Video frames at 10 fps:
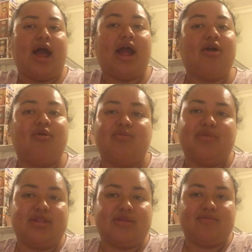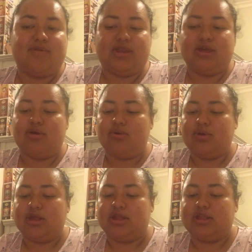I hope this video
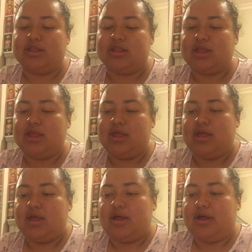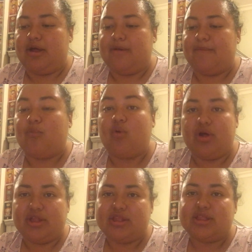is um,
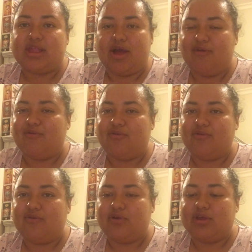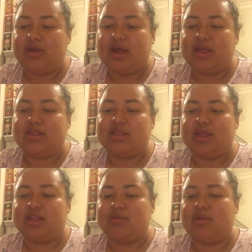was helpful for you guys.
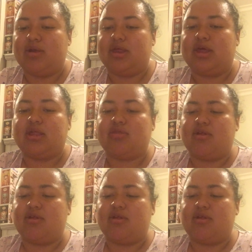That's about it.